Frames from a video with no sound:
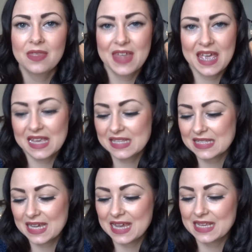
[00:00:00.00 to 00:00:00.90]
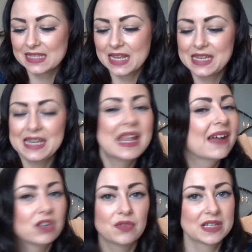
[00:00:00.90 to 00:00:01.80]
This is
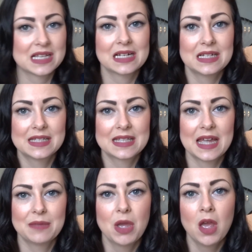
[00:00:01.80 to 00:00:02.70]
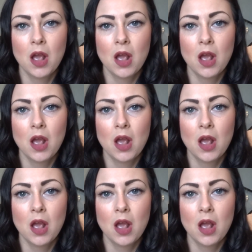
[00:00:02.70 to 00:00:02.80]
near enough exactly the same.